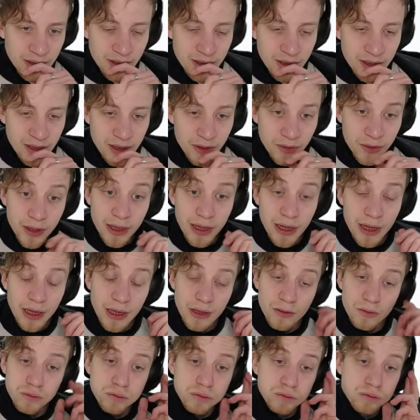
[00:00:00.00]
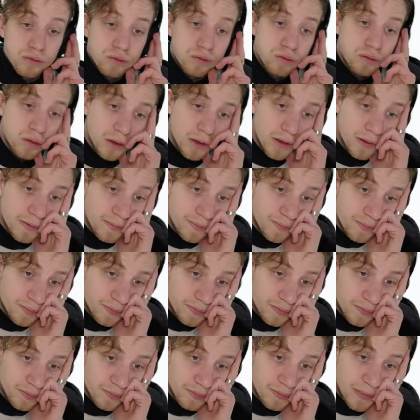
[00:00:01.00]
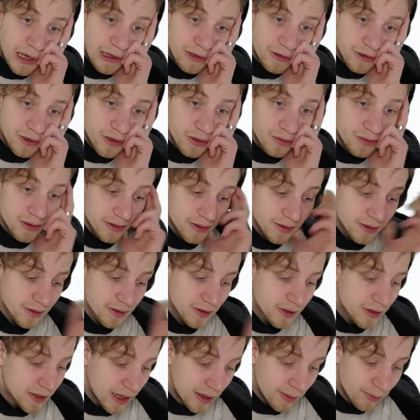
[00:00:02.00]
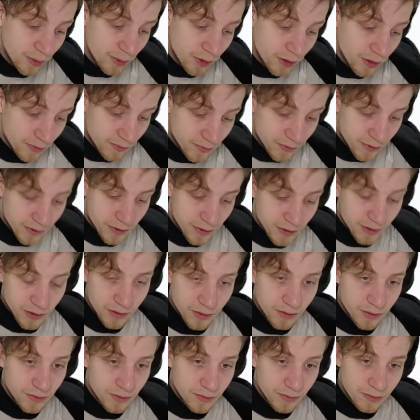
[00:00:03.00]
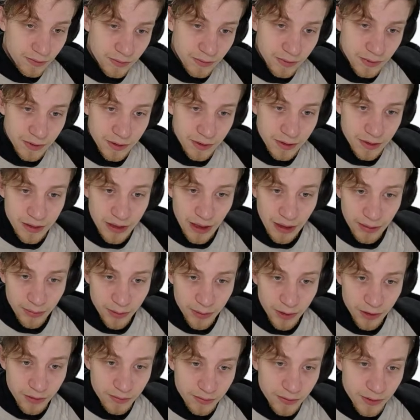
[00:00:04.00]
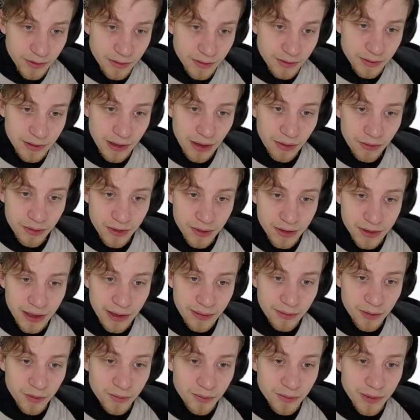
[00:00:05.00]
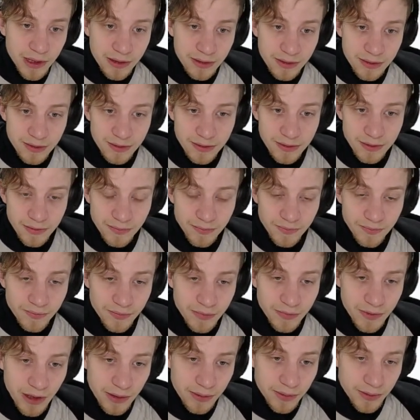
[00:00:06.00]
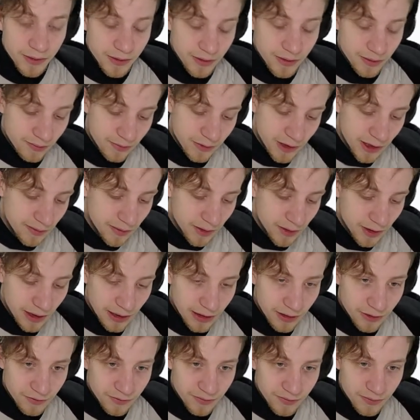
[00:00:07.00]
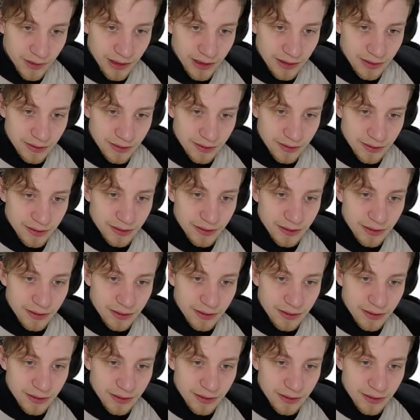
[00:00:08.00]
Okay, milestone is the demo. So demo, what our demo means. Demo kind of means